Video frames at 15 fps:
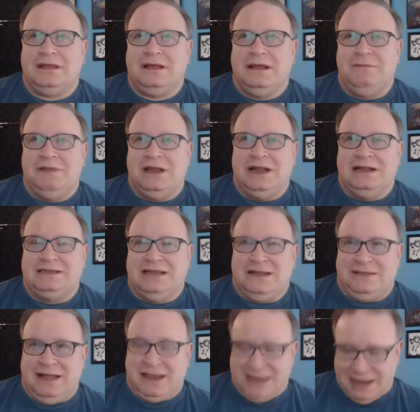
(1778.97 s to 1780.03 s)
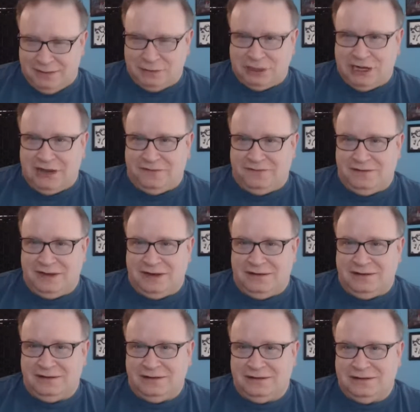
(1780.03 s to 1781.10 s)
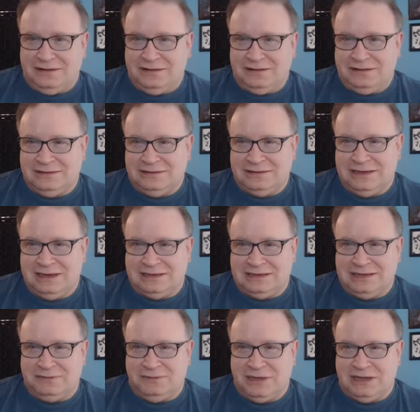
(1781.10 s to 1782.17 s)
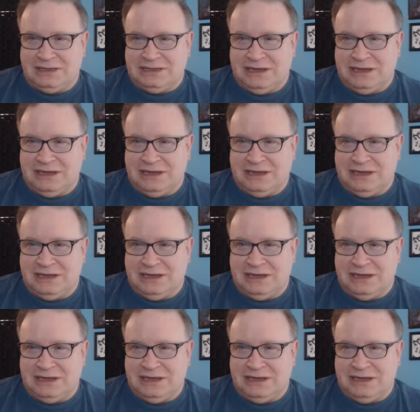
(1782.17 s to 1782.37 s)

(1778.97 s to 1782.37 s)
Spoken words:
I mean, it's not like MGF does it, but